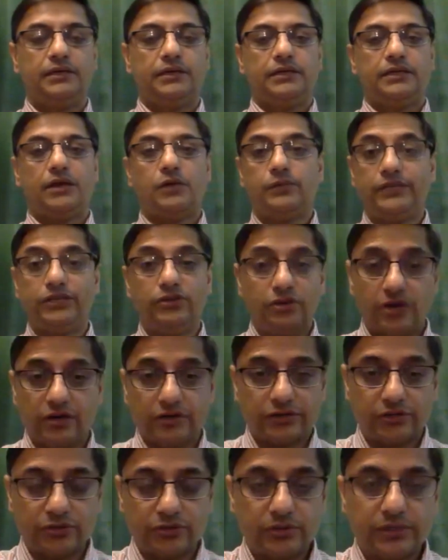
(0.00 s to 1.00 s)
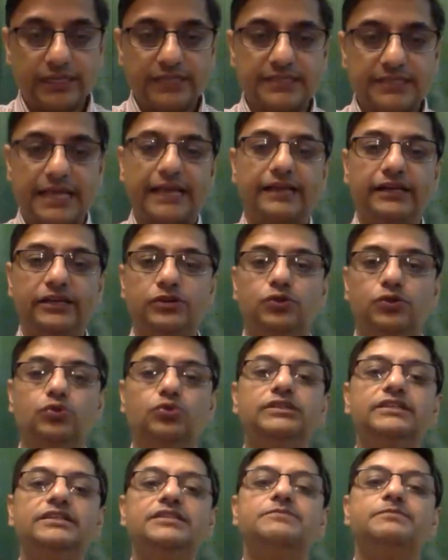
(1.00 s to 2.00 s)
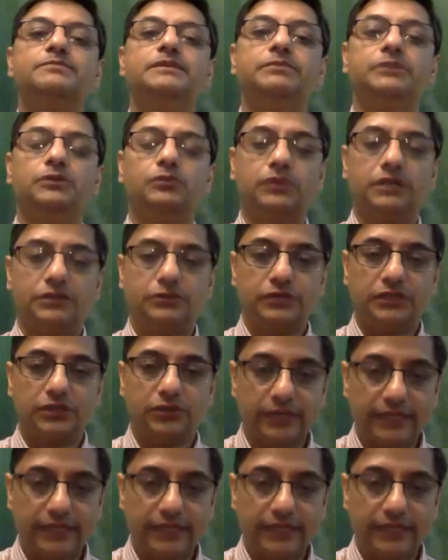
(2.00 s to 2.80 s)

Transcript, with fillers: now we do not know exactly who these people were who were